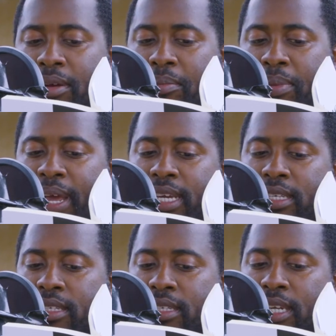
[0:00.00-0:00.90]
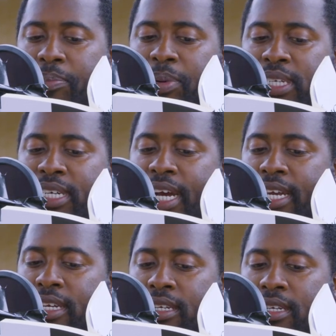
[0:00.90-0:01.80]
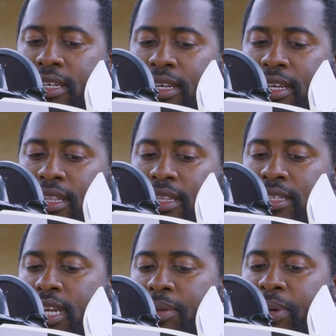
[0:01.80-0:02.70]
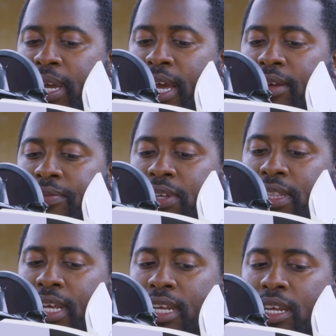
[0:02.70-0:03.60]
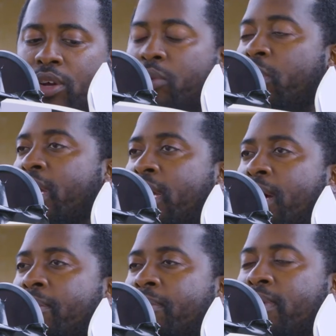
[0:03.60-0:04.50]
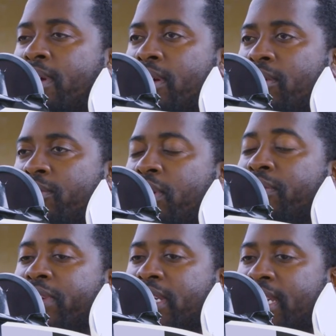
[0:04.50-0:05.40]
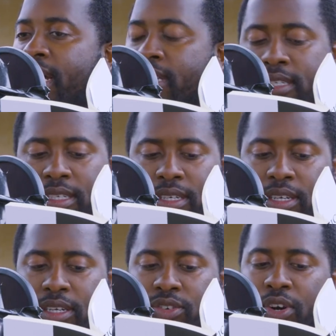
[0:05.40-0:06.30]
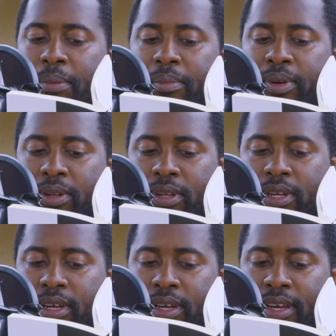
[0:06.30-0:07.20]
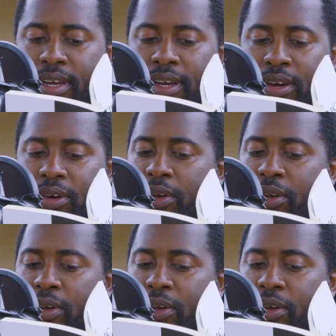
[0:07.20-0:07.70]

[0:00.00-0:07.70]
black is the sleeping giant, the sleeping elephant that cannot wake up. For if it does, tremble, or